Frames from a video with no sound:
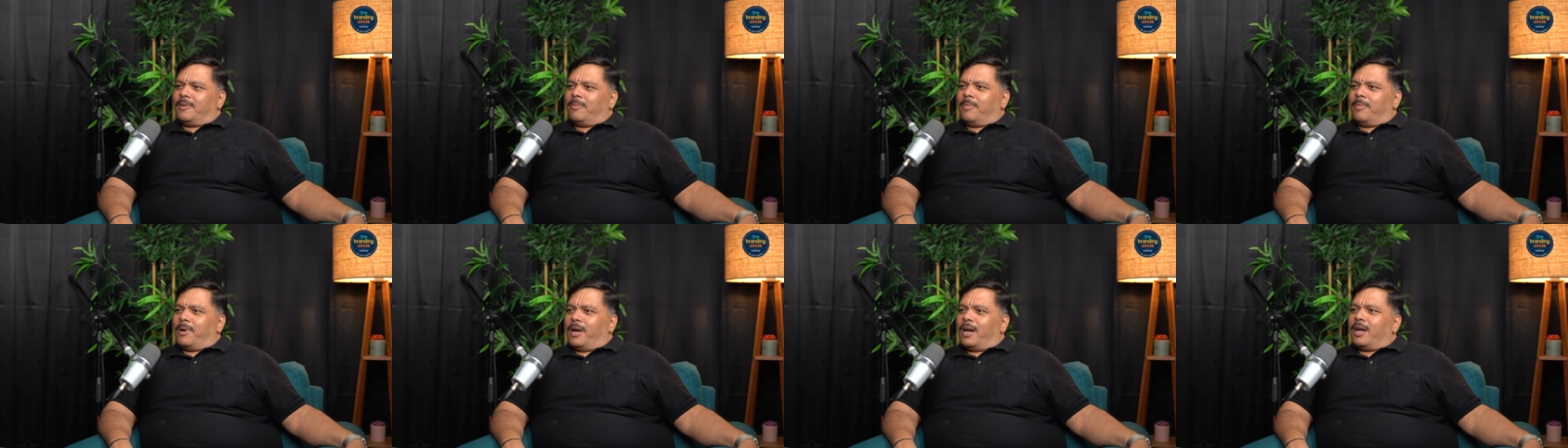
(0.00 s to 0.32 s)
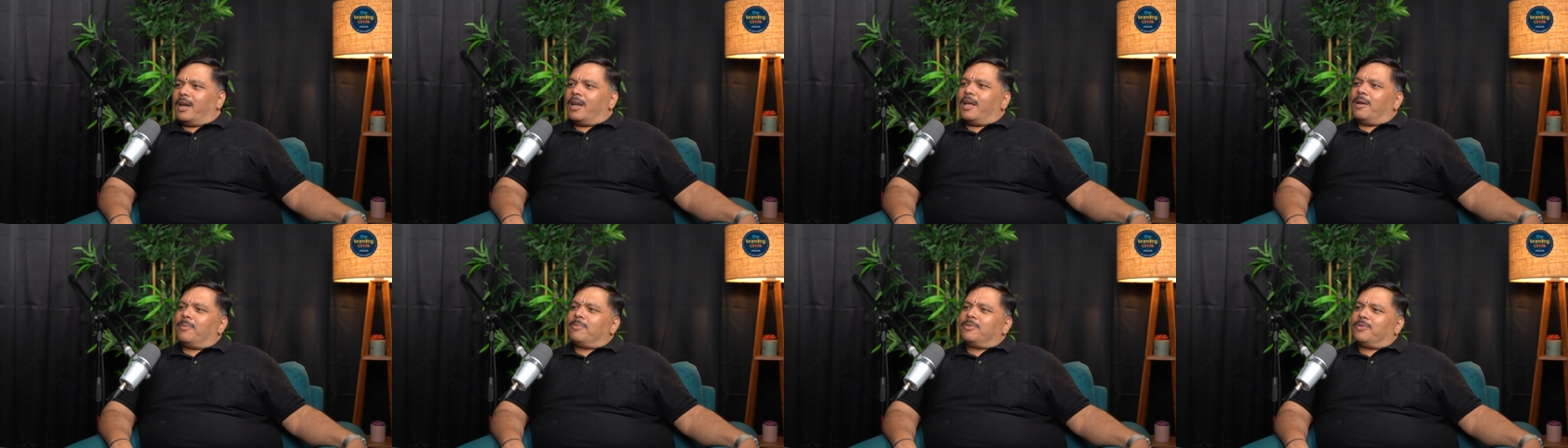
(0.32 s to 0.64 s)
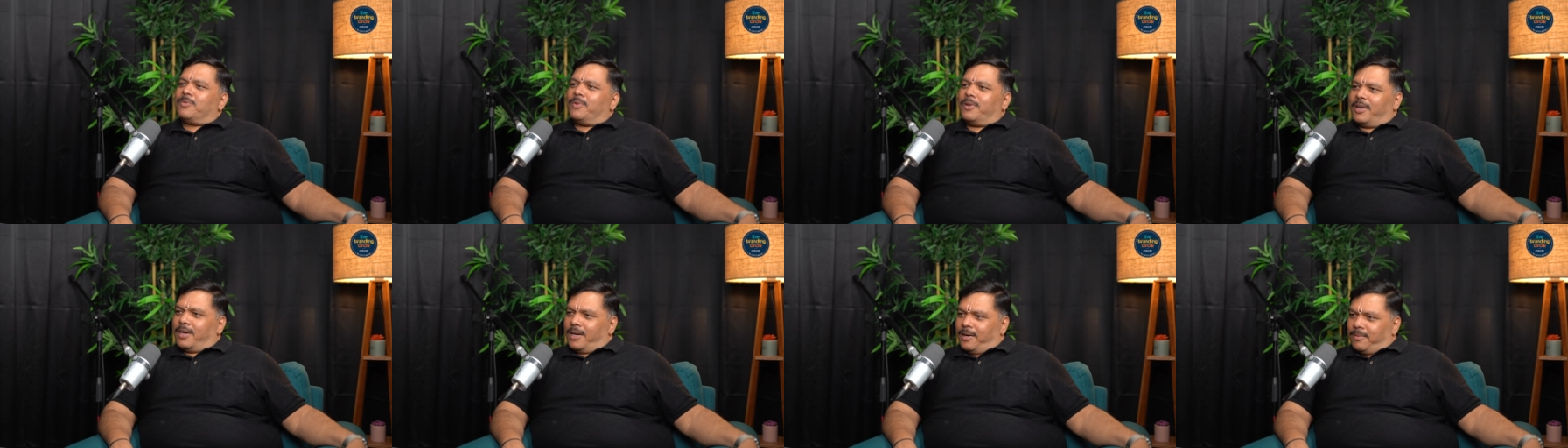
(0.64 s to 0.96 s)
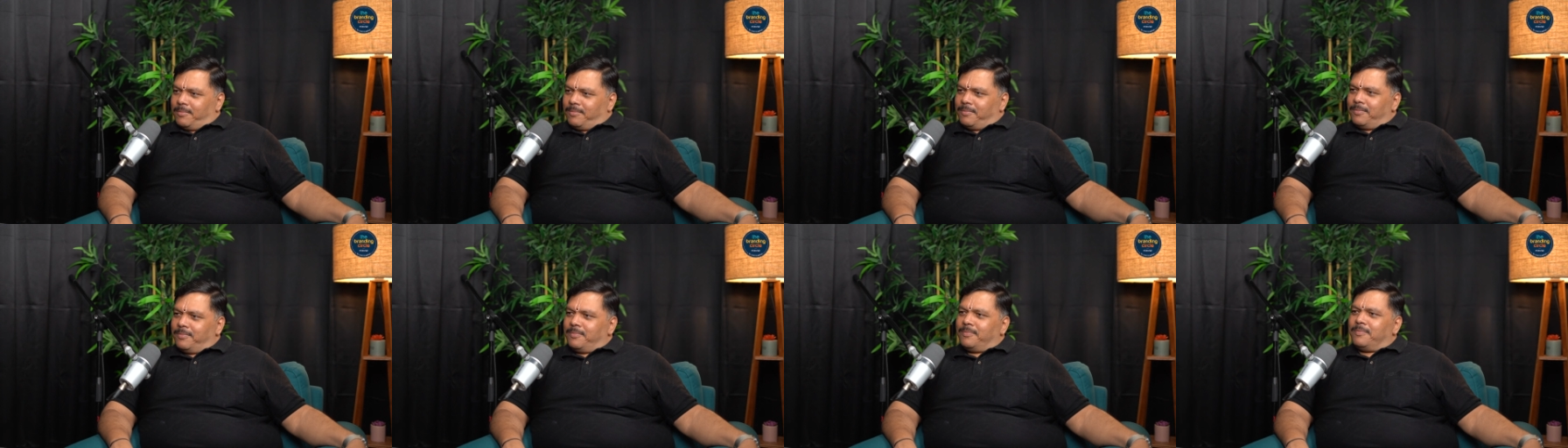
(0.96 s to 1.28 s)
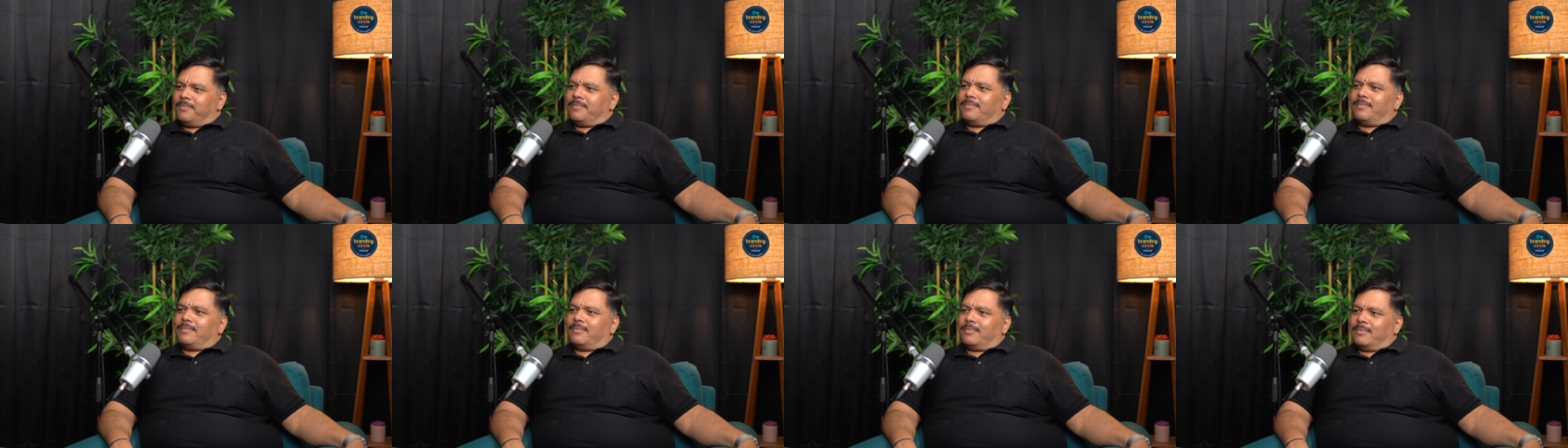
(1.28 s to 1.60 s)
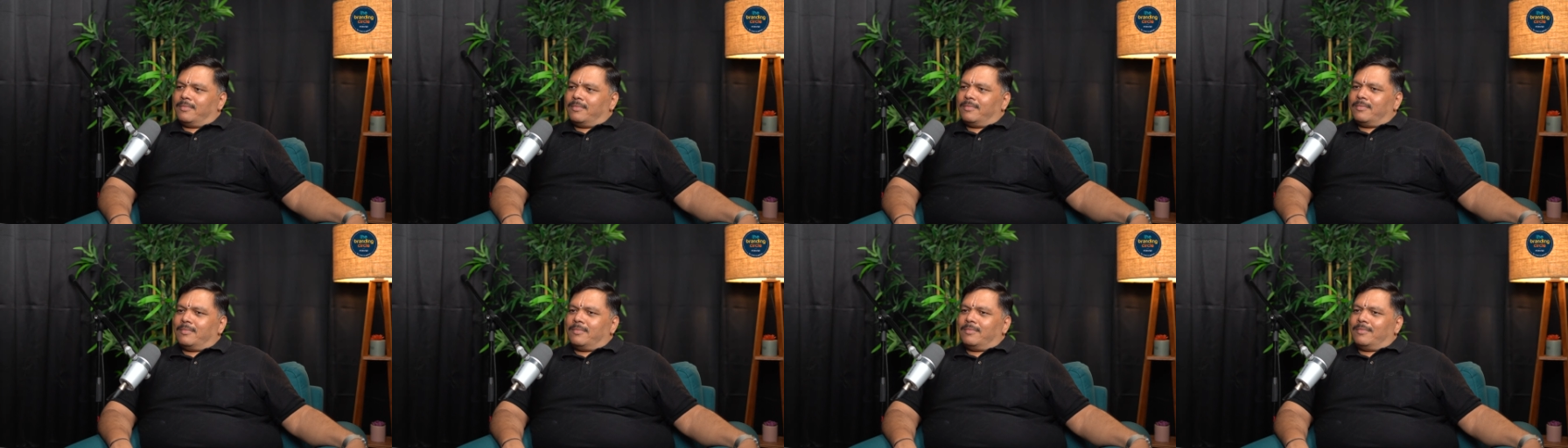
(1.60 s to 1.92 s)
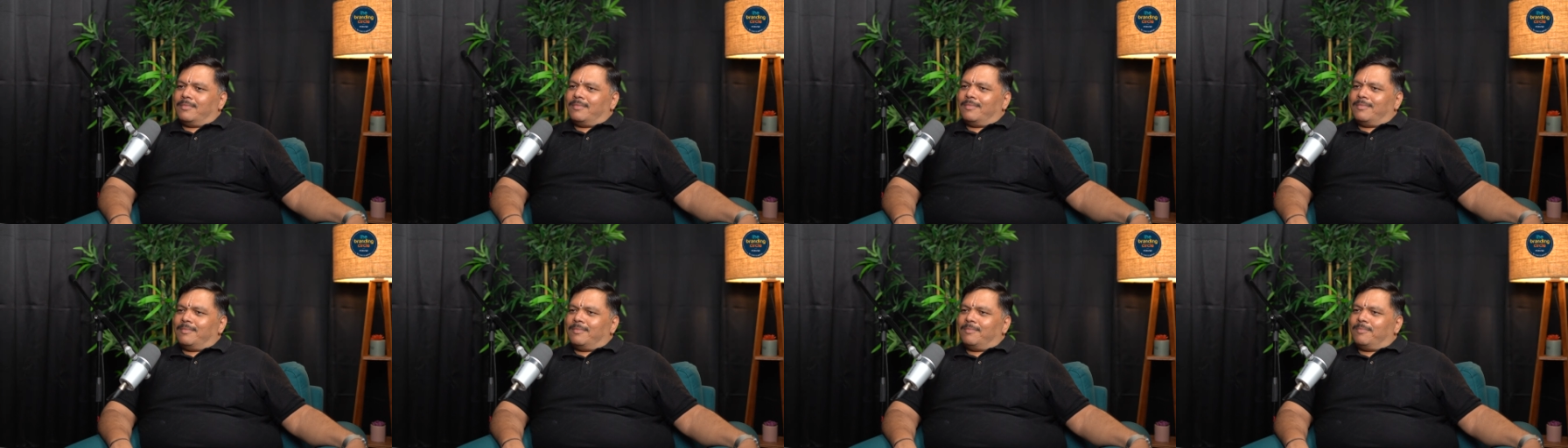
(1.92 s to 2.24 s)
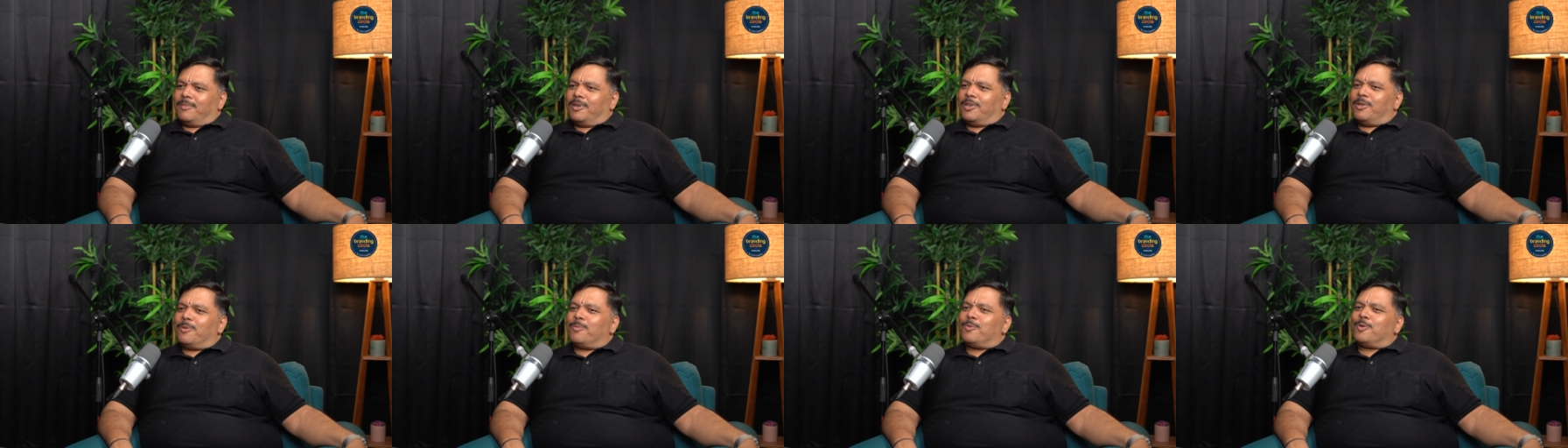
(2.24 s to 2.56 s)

the bad times will come, but